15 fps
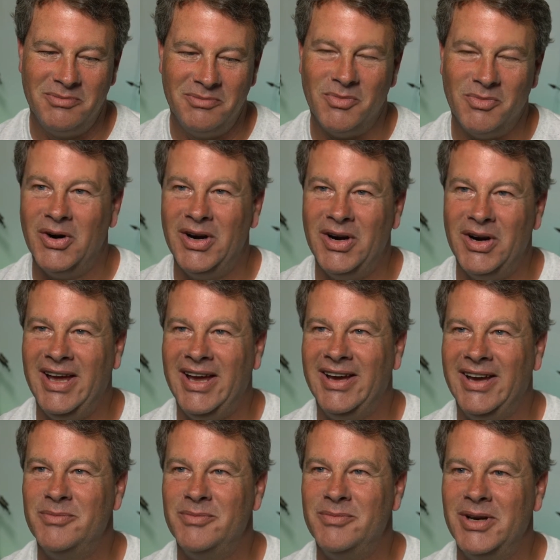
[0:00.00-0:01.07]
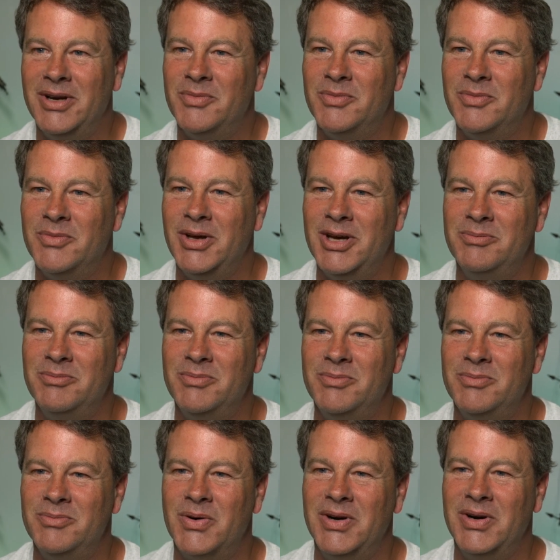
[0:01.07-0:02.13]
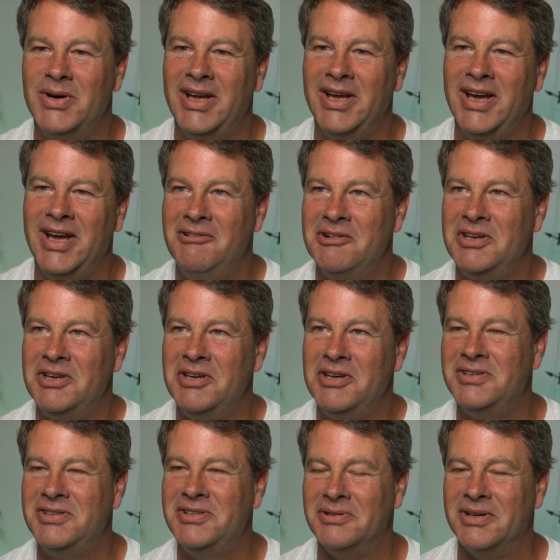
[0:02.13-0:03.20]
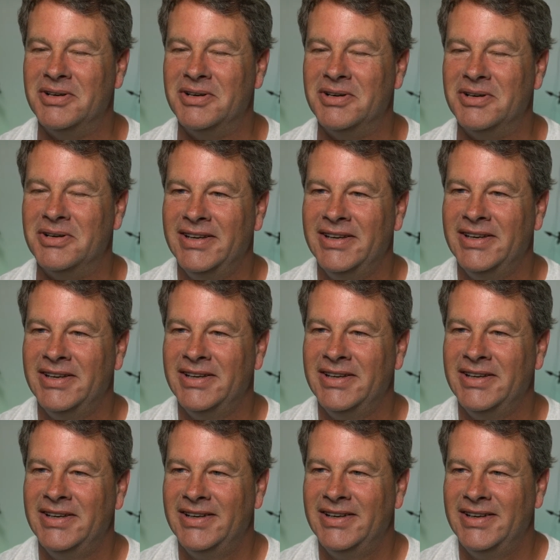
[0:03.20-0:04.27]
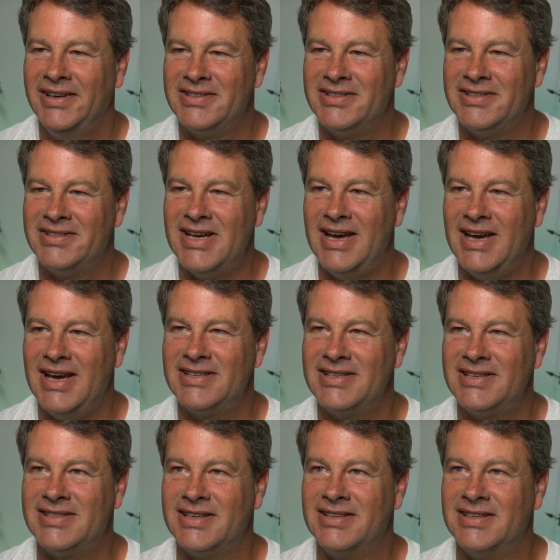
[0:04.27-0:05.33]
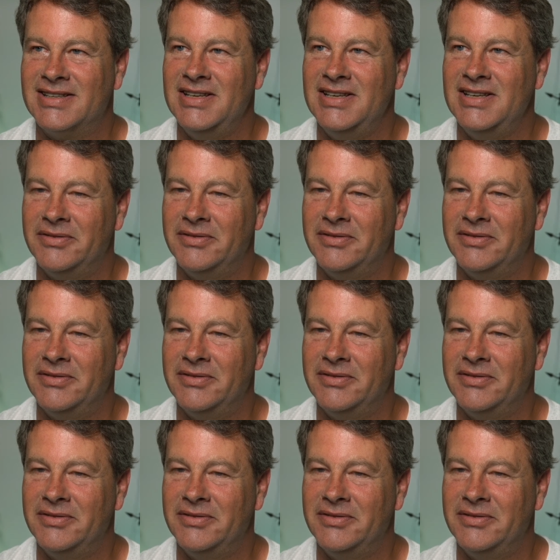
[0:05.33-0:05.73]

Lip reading: Good morning, good morning, good morning. How are you doing? It is fantastic to see you, my friend.